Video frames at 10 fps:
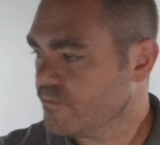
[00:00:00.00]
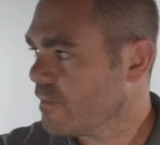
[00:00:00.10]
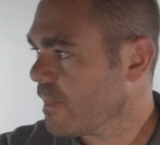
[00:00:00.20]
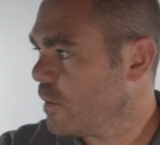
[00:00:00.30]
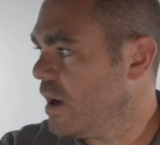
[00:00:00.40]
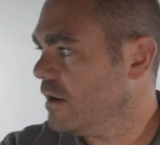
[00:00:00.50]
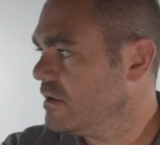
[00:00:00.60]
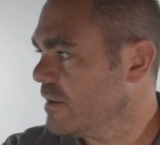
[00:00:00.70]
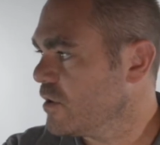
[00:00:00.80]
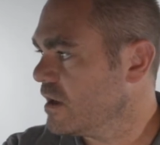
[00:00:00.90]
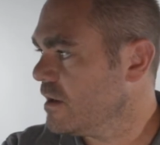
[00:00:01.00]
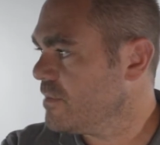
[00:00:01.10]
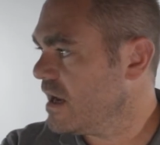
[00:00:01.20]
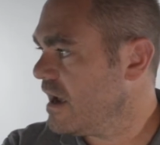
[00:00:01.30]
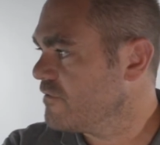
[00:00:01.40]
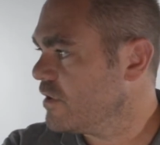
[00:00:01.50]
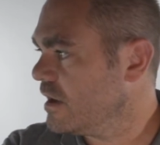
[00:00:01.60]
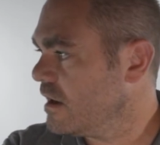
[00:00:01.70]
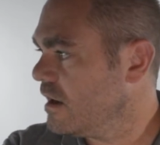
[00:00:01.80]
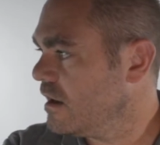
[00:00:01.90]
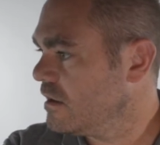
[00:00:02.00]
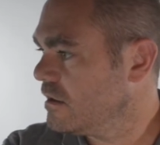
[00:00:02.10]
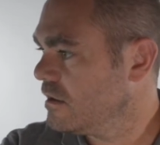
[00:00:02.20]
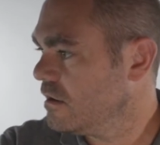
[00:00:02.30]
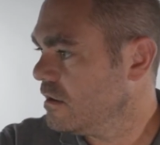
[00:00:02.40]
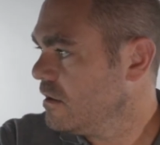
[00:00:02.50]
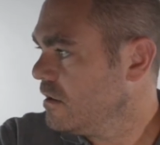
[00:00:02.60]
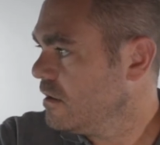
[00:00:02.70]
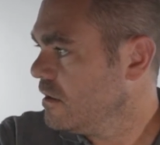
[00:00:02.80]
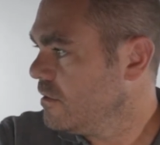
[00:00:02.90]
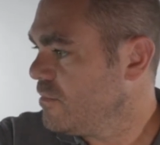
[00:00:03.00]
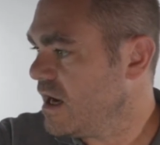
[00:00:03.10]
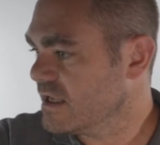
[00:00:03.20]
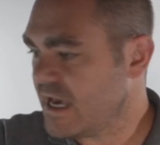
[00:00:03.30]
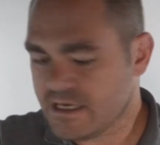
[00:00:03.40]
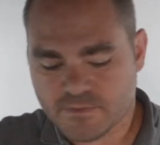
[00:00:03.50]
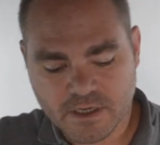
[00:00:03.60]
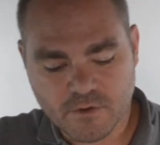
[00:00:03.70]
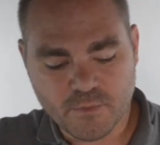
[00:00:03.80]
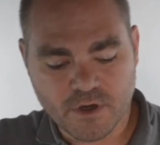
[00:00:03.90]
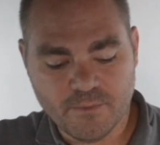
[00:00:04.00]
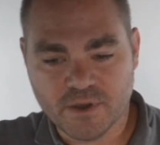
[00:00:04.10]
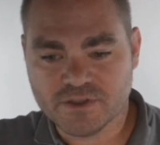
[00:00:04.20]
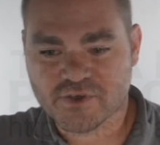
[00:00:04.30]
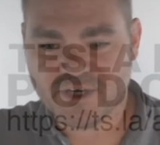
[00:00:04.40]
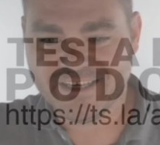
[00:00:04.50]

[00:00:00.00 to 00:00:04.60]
Well, I bring it up at every podcast, but I don't put it up on screen.